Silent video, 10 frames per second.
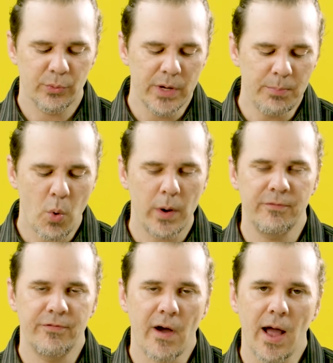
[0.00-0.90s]

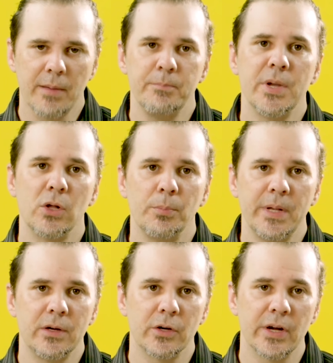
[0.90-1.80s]
3.5
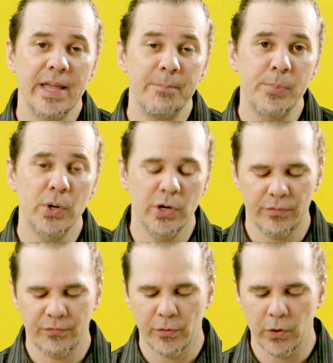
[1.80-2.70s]
millimeter input
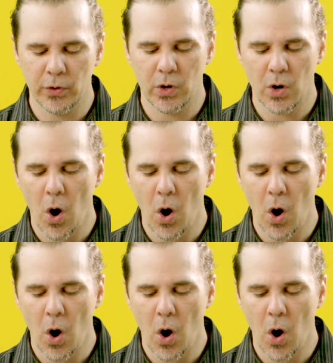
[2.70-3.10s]
for